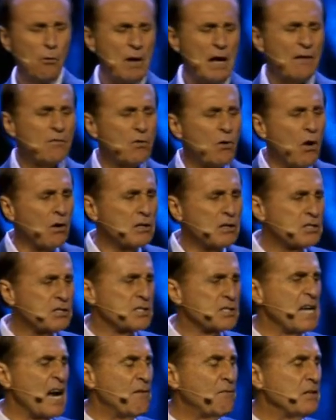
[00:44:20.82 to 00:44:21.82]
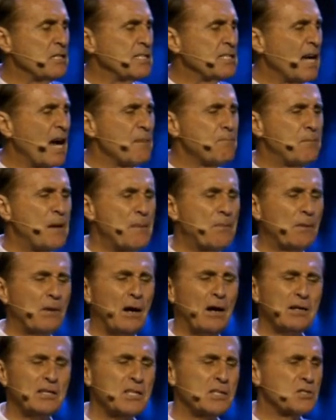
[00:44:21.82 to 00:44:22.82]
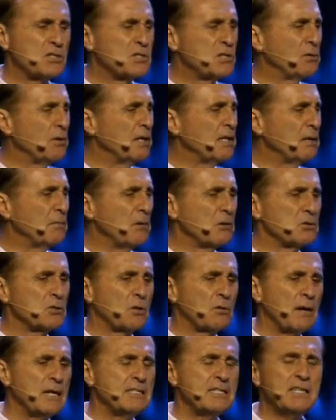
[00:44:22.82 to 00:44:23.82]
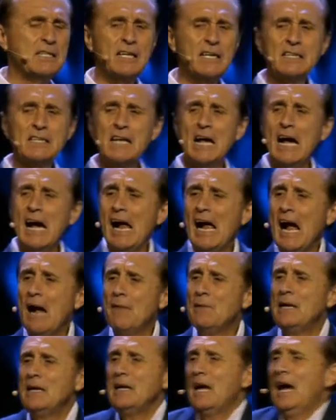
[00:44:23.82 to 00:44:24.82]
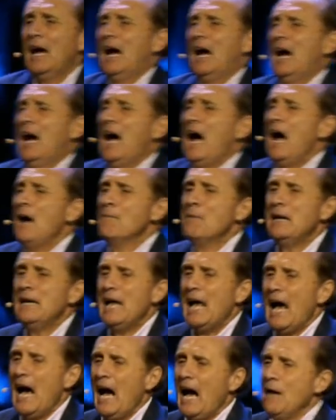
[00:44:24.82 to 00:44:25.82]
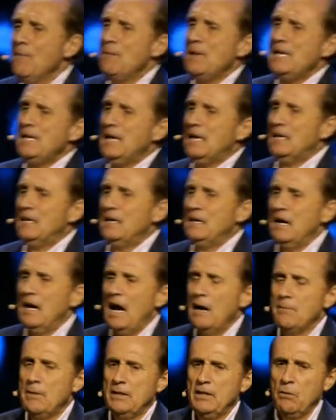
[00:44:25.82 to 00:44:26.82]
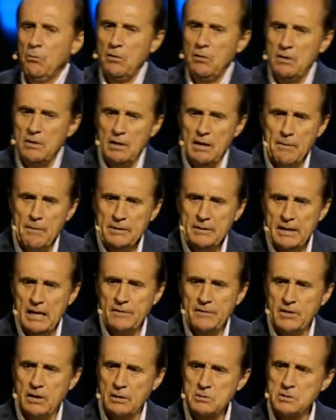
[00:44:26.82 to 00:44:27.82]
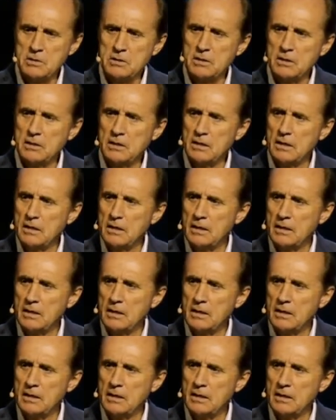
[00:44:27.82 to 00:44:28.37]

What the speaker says: We have lawlessness on every side. People are just doing the most crazy things. I mean, I'm in the left coast.